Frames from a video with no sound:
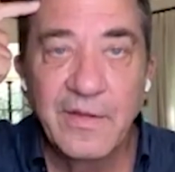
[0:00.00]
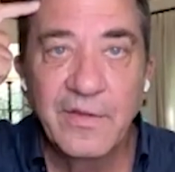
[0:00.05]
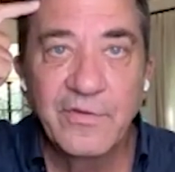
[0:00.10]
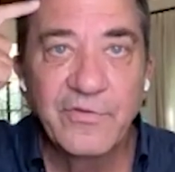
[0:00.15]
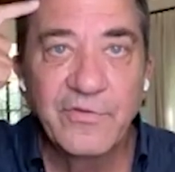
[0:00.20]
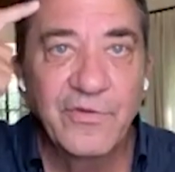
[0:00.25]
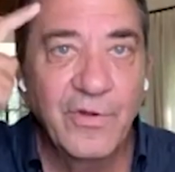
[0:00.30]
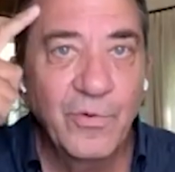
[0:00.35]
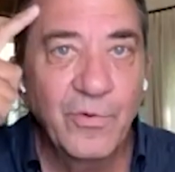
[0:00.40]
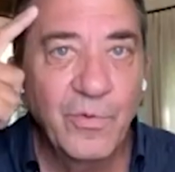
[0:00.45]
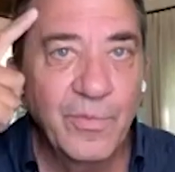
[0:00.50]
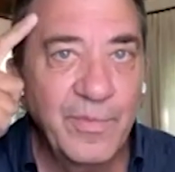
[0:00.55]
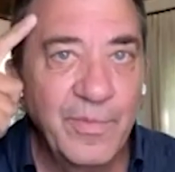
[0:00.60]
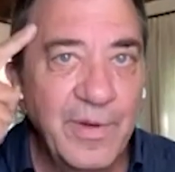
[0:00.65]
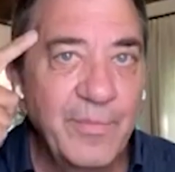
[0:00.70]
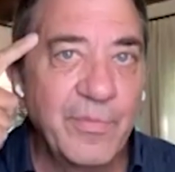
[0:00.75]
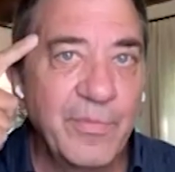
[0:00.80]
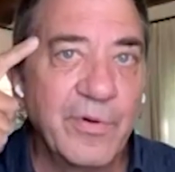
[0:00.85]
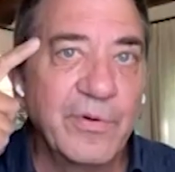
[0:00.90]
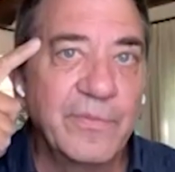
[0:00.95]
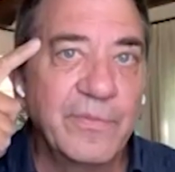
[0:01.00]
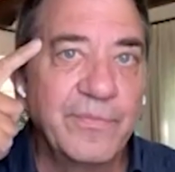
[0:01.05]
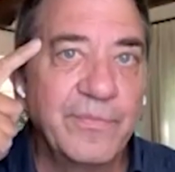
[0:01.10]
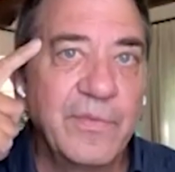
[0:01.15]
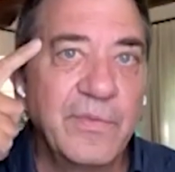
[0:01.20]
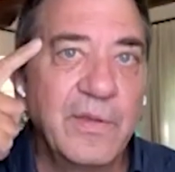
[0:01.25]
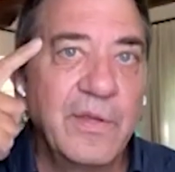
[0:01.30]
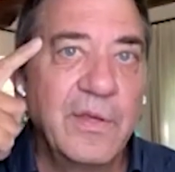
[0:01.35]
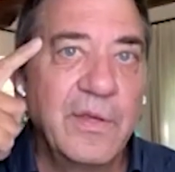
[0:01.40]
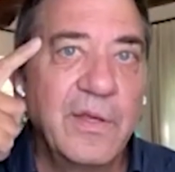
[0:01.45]
So remember,
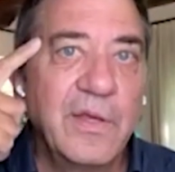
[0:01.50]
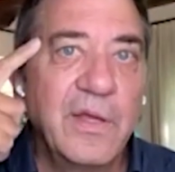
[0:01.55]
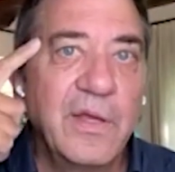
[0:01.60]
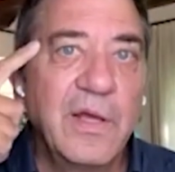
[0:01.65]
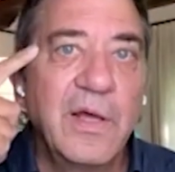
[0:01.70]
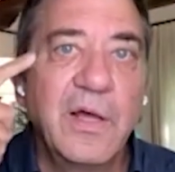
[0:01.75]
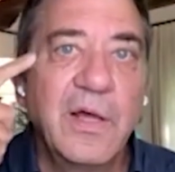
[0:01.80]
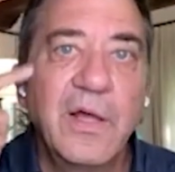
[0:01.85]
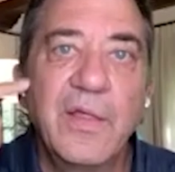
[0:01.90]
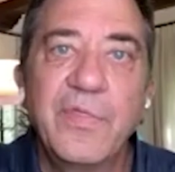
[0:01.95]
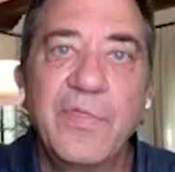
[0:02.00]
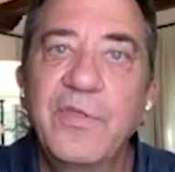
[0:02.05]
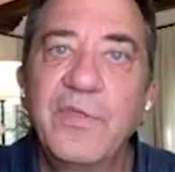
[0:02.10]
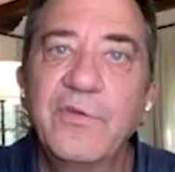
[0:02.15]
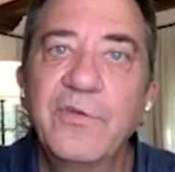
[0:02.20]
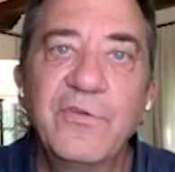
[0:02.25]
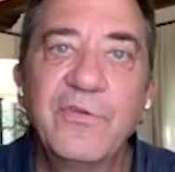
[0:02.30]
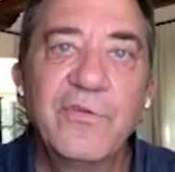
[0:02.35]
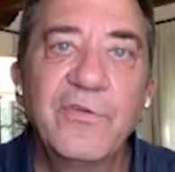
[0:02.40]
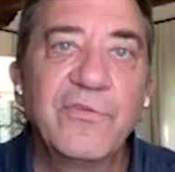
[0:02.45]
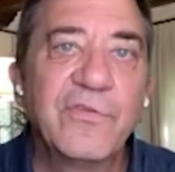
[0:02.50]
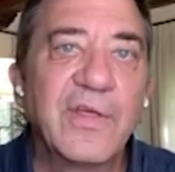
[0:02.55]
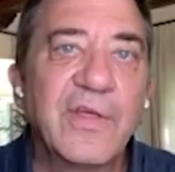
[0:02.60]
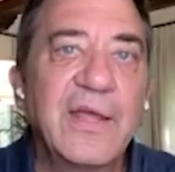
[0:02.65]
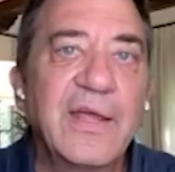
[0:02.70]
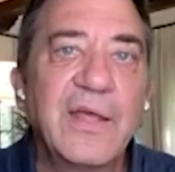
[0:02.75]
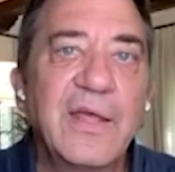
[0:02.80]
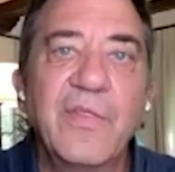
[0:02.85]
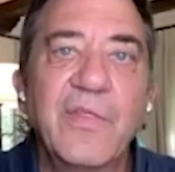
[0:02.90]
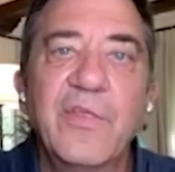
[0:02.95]
this
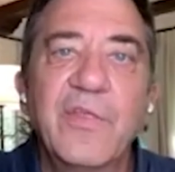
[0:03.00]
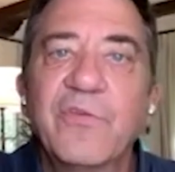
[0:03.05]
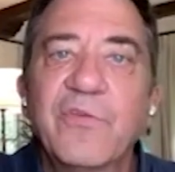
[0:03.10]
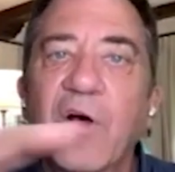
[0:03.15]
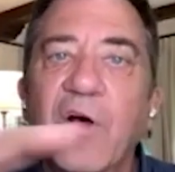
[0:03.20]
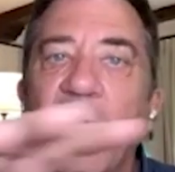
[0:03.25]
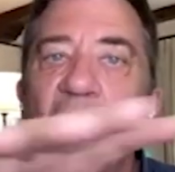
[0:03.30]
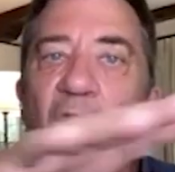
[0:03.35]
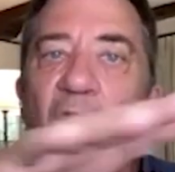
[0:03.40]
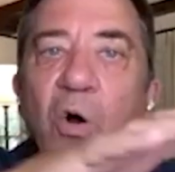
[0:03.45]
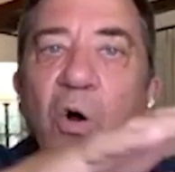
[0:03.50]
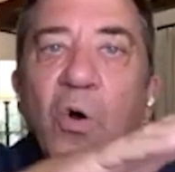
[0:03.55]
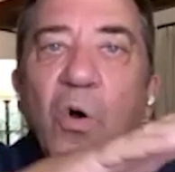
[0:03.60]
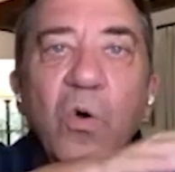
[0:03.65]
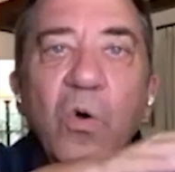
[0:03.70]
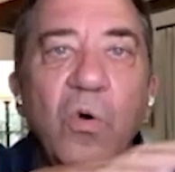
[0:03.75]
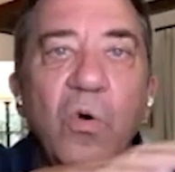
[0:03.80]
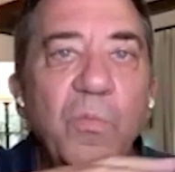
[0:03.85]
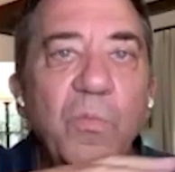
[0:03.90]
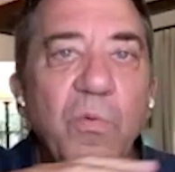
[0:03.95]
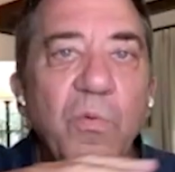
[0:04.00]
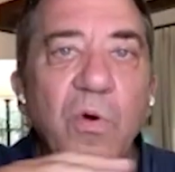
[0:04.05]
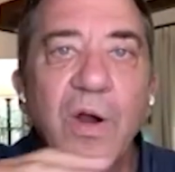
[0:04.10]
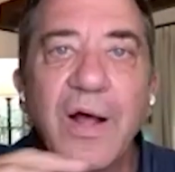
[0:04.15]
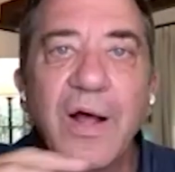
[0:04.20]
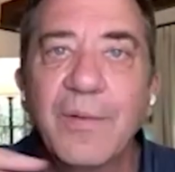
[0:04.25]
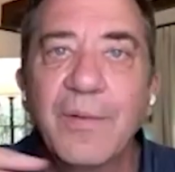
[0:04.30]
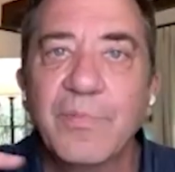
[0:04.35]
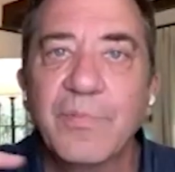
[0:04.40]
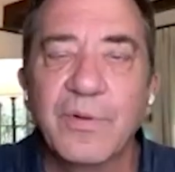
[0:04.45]
whole
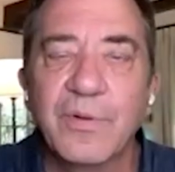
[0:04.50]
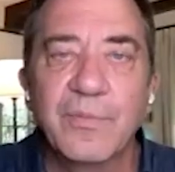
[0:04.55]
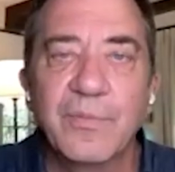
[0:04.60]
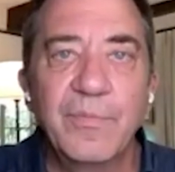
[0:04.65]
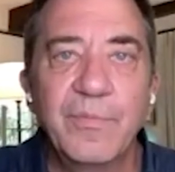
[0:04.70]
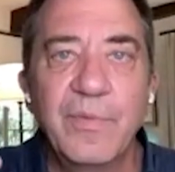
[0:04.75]
problem